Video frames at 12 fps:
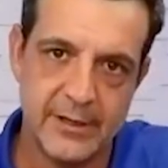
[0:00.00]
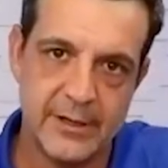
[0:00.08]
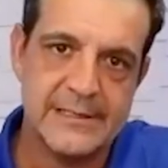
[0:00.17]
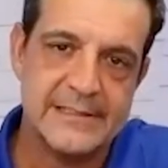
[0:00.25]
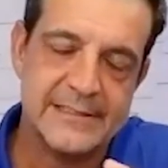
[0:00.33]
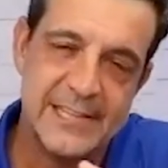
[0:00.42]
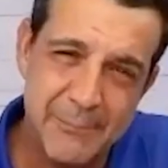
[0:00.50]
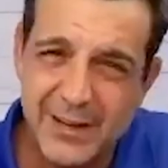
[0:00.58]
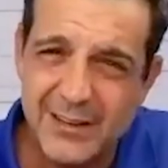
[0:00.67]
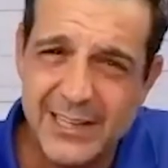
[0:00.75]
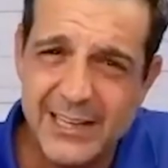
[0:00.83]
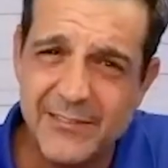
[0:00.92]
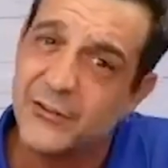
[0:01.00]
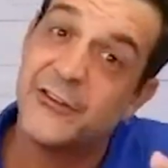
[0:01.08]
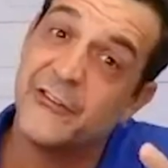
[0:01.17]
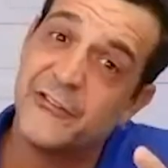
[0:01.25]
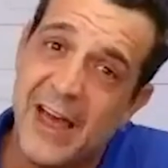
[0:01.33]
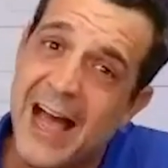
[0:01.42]
Typically, the
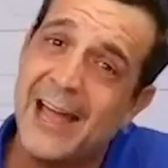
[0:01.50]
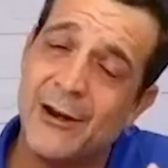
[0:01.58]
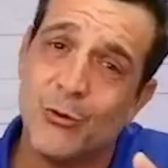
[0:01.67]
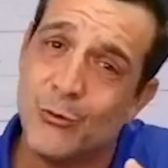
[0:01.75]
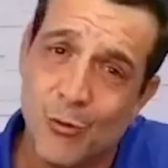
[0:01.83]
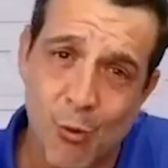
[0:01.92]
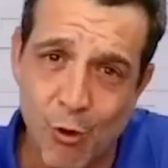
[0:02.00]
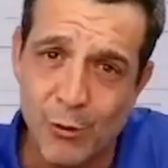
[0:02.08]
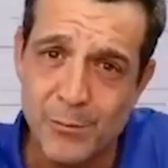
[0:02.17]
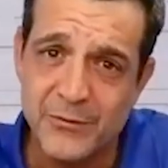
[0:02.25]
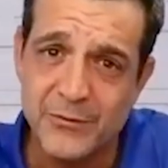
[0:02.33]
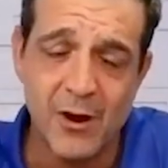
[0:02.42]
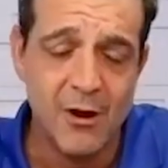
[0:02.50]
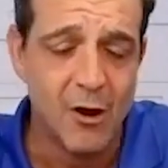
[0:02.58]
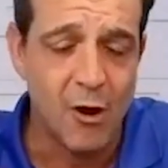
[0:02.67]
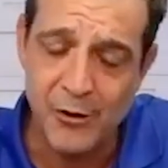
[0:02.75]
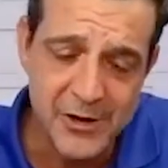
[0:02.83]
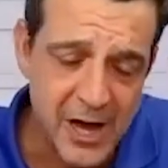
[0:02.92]
societal norms
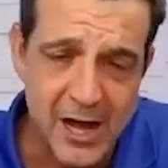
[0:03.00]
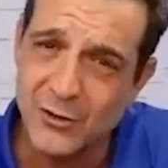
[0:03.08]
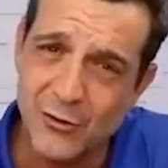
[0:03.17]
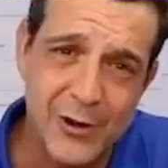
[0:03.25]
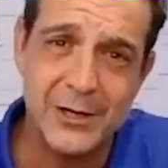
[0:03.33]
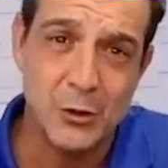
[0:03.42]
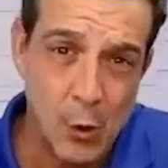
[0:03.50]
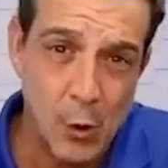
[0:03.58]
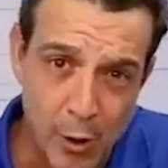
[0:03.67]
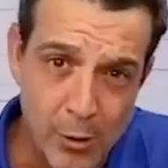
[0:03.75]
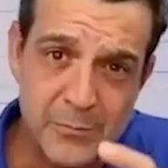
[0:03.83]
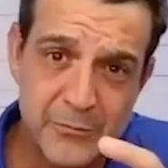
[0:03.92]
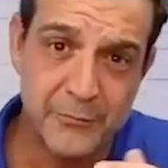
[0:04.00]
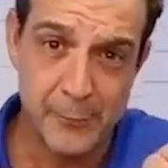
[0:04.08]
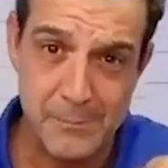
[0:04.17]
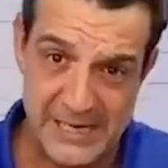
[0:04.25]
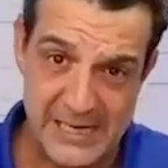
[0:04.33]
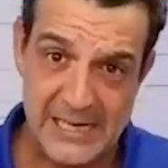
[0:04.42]
are not great norms for
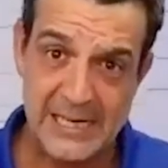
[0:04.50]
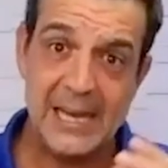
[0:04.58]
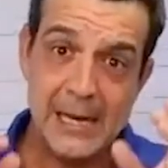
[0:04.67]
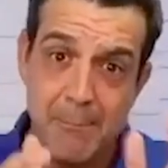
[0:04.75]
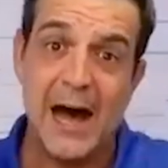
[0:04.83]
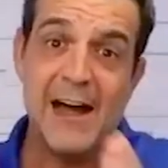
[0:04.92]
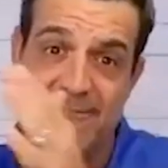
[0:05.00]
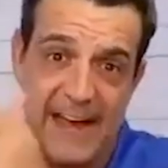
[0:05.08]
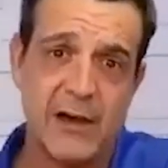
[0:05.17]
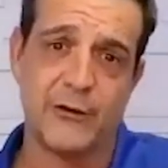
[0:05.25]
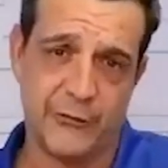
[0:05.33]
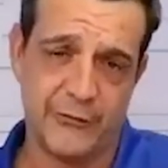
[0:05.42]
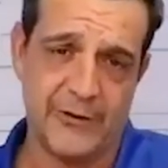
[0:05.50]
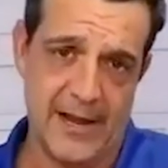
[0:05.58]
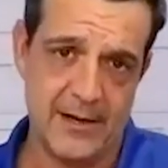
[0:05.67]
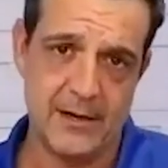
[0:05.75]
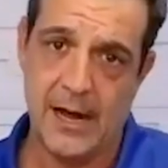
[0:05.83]
me and my value set.